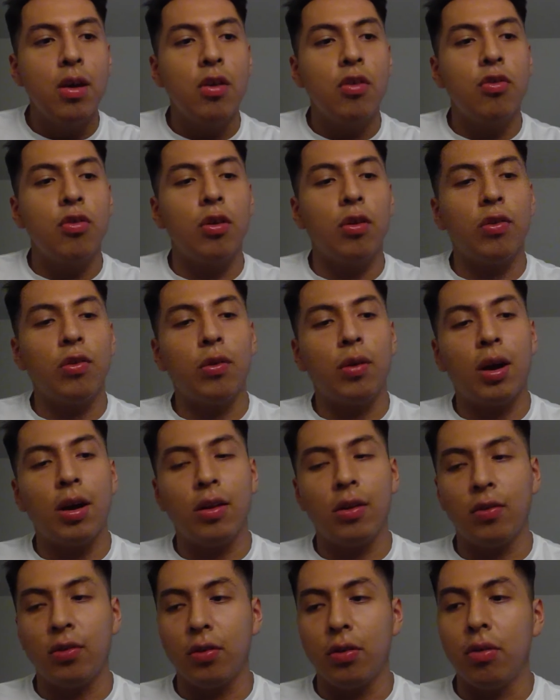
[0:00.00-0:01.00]
She also
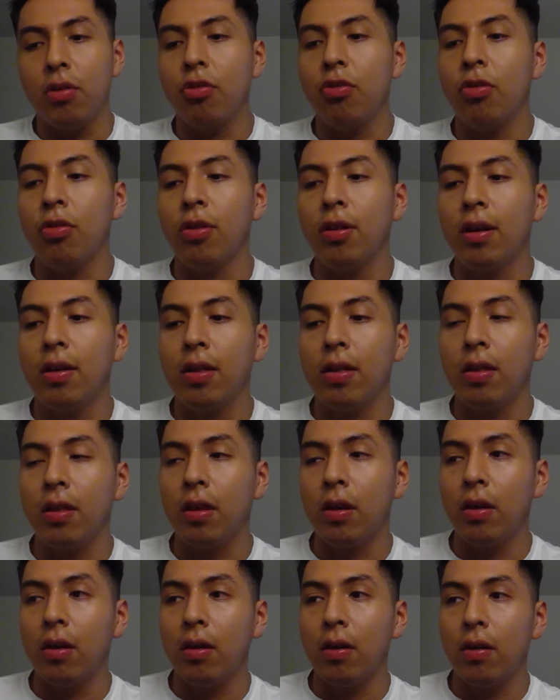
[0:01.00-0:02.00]
highlights in her intro that
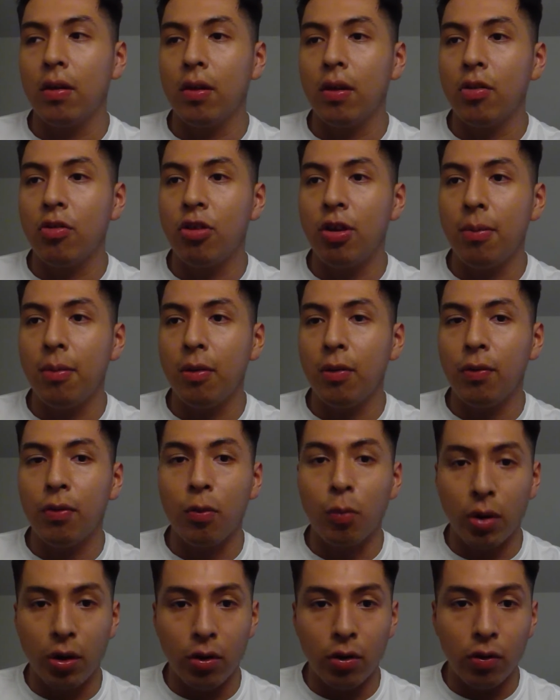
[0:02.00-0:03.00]
the cheapness for
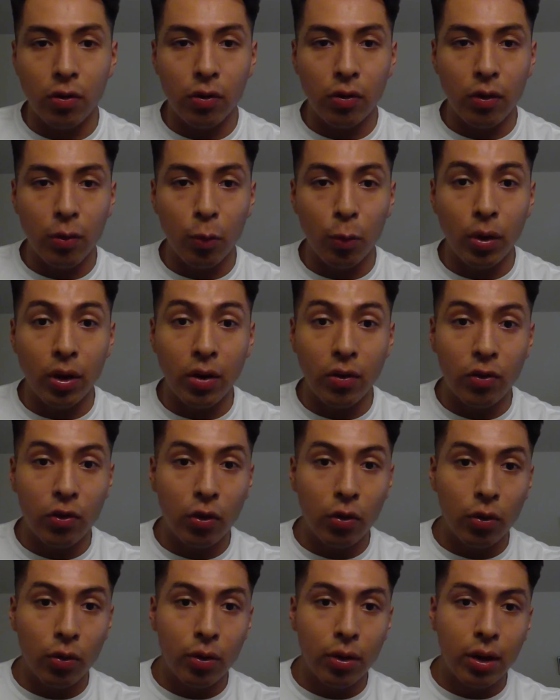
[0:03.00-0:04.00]
wind and
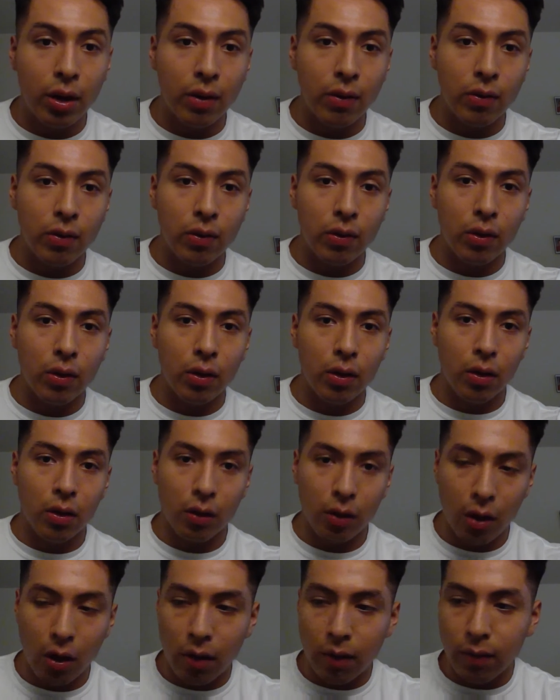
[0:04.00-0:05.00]
solar has
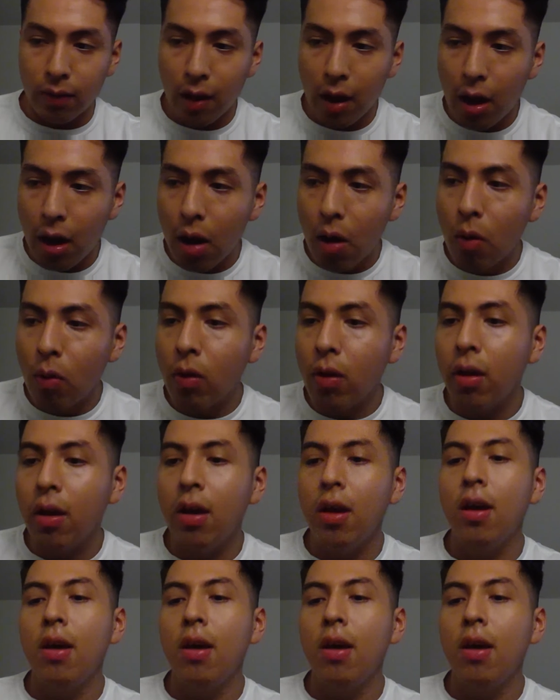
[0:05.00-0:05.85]
gone down.